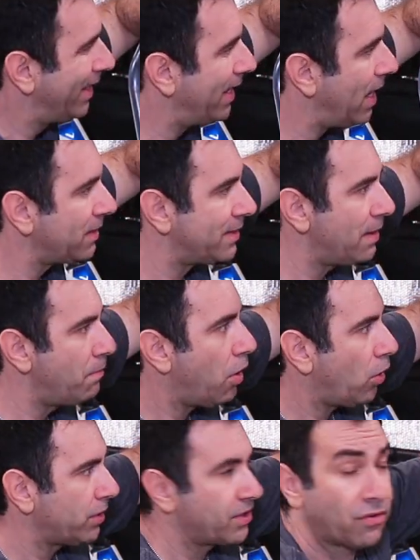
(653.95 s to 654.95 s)
nuts and
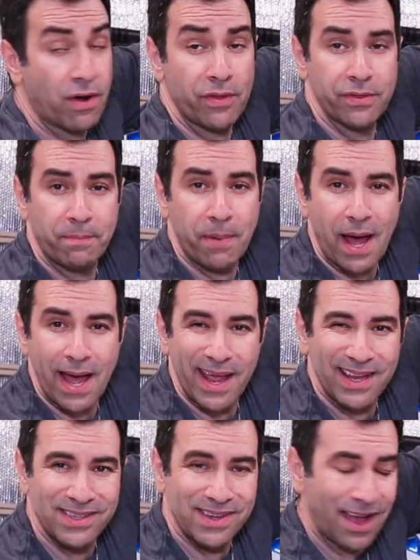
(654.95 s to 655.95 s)
bolts around the
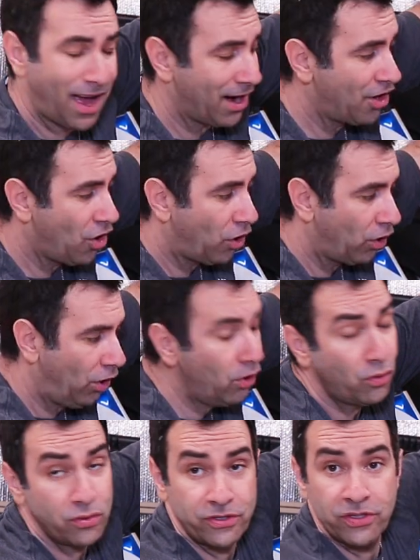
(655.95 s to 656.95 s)
bike are not
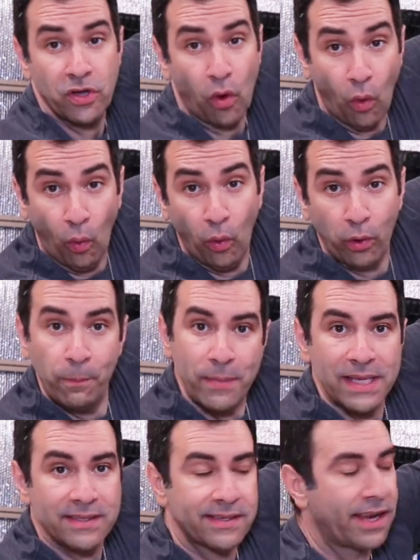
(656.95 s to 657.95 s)
loose or
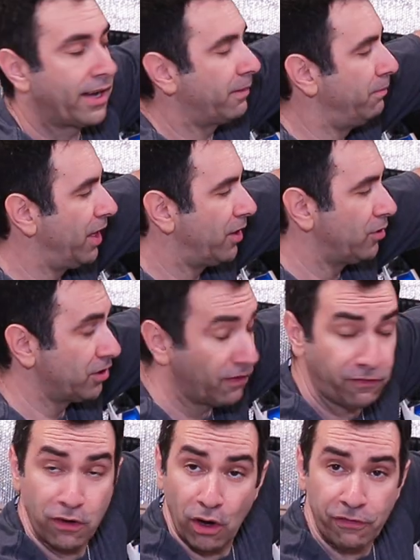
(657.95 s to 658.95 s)
missing because
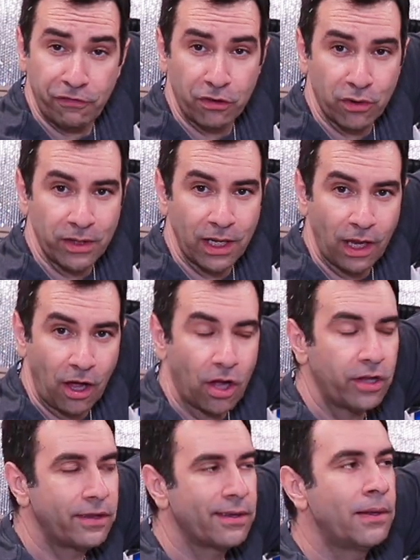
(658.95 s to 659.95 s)
if you off-road a
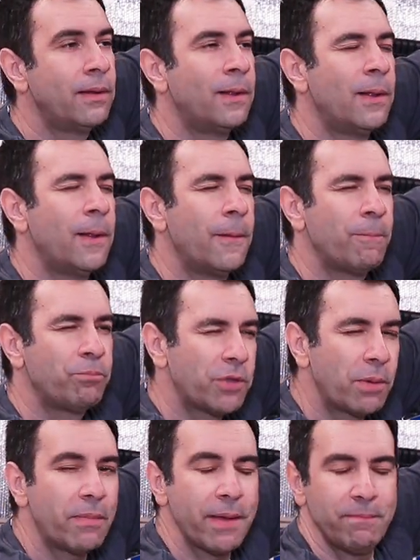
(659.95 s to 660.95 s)
lot,
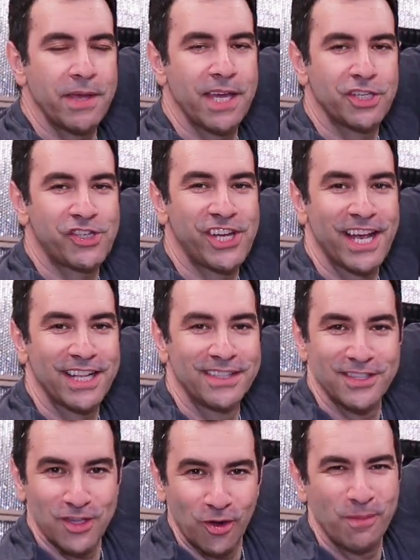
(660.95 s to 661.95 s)
there might be a chance